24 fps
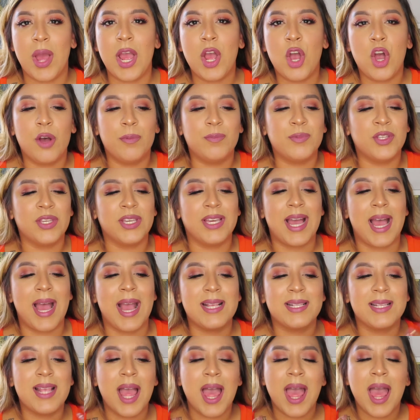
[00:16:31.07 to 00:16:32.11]
I hope you
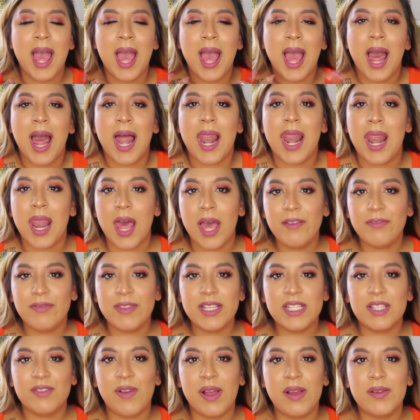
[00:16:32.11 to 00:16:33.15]
guys love
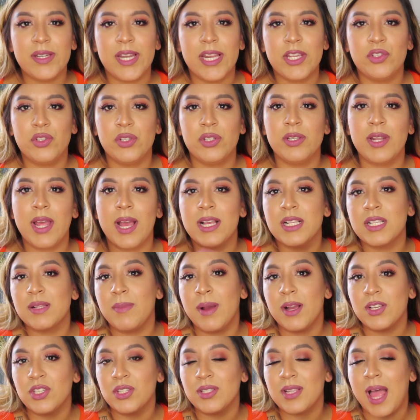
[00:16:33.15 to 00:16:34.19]
this foundation as
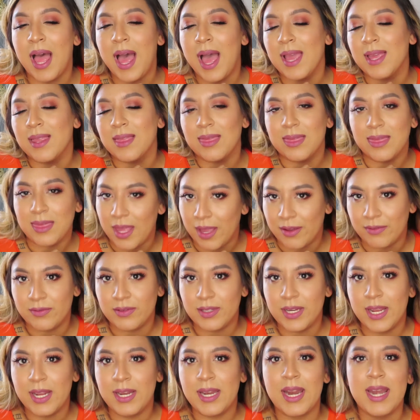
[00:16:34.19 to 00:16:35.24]
much as I
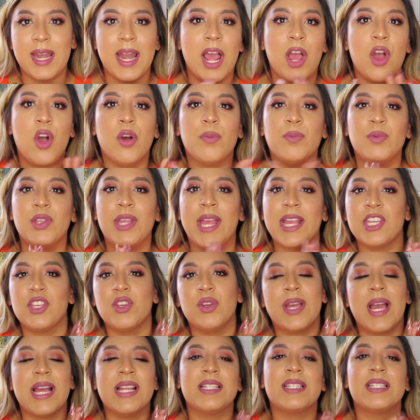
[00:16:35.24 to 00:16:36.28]
loved it, and I hope that
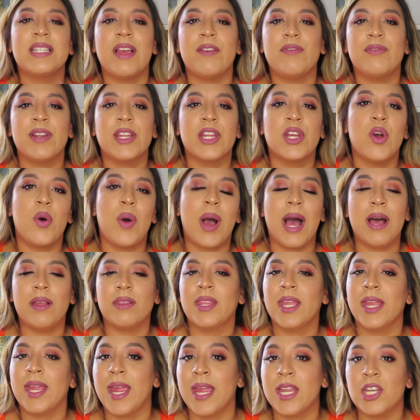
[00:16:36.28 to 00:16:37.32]
you guys definitely go
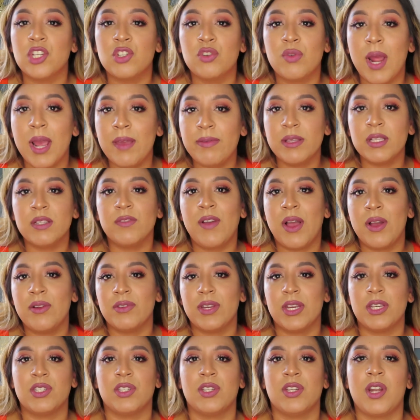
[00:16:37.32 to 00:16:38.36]
out there and try this
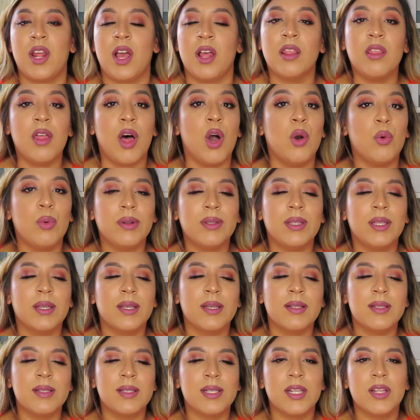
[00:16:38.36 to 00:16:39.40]
foundation along with the
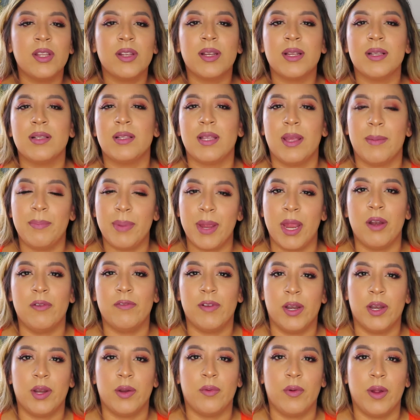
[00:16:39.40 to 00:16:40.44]
concealer, because they pair
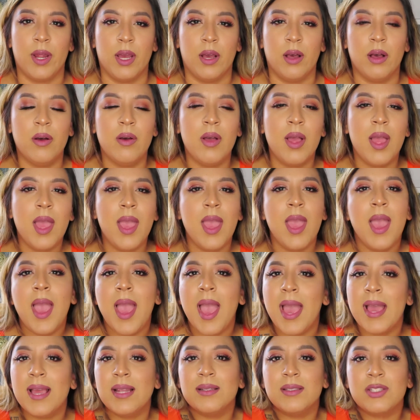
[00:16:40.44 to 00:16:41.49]
very well.
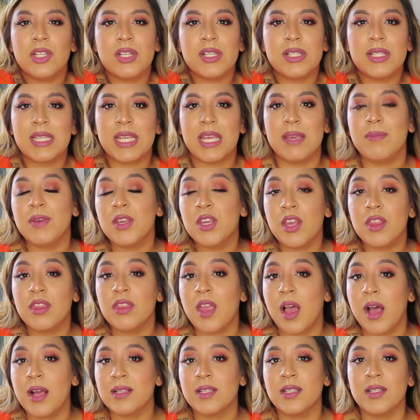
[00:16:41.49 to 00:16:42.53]
And just give me your
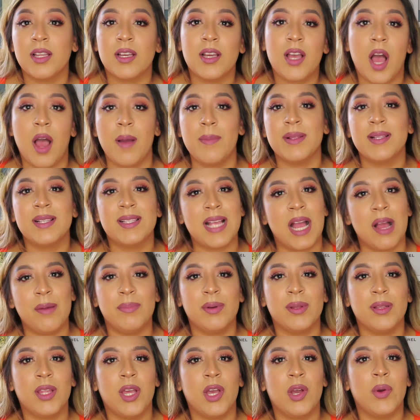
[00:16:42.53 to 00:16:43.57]
thoughts in the comments down
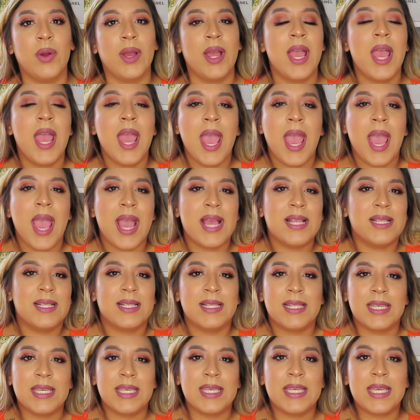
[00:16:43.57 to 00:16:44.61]
below and
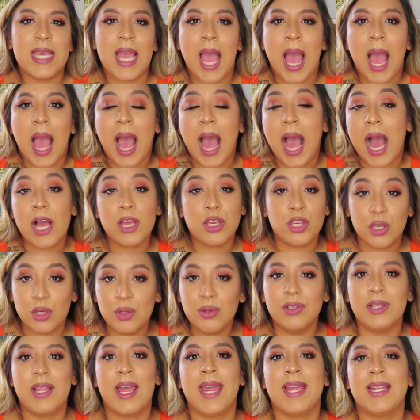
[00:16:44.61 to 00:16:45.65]
see how
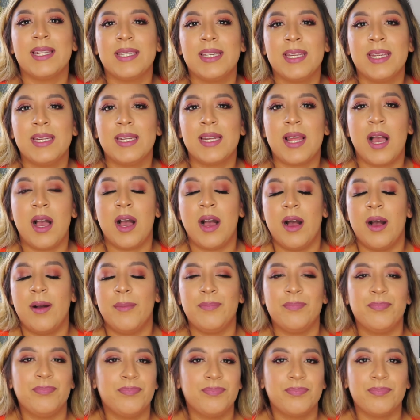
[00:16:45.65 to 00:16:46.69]
you liked it.
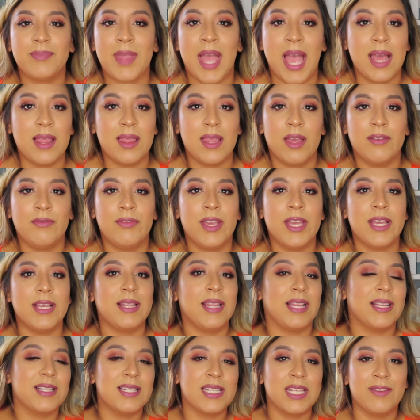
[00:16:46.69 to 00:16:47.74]
I love
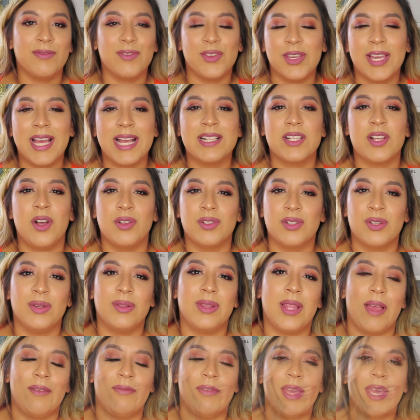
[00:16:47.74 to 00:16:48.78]
it. Like, see if you guys also
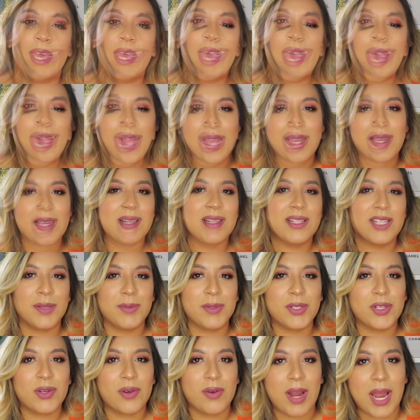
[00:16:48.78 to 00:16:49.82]
love it. Like and
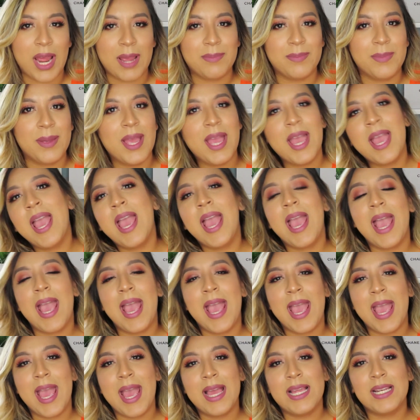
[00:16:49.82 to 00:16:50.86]
subscribe,
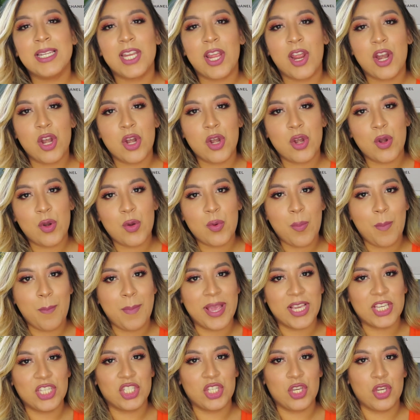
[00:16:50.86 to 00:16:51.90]
and
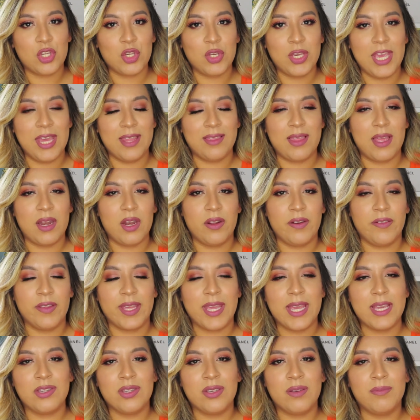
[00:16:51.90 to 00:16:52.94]
make sure you hit the
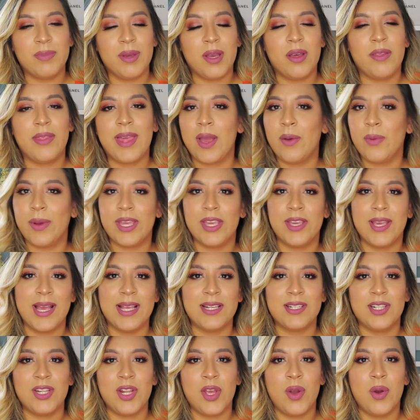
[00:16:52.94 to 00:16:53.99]
notification bell. That way you
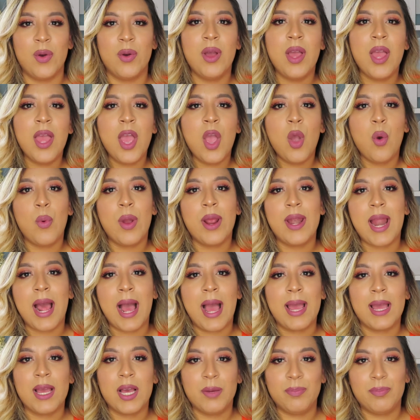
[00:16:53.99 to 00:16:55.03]
guys know when
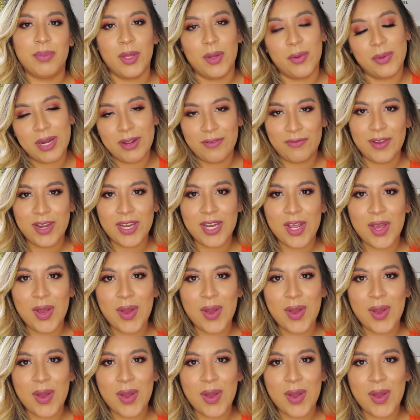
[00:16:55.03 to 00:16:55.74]
I upload a video.